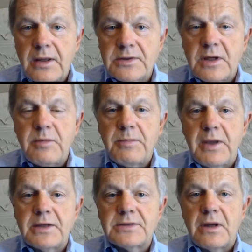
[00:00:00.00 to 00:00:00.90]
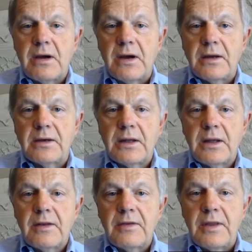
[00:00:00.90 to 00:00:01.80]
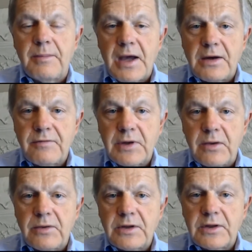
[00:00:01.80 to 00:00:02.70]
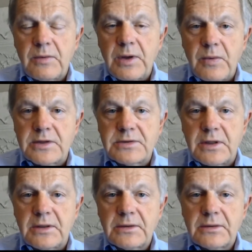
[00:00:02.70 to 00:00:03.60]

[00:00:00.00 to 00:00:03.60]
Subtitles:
is going to be based on the amount of the loan that they're requesting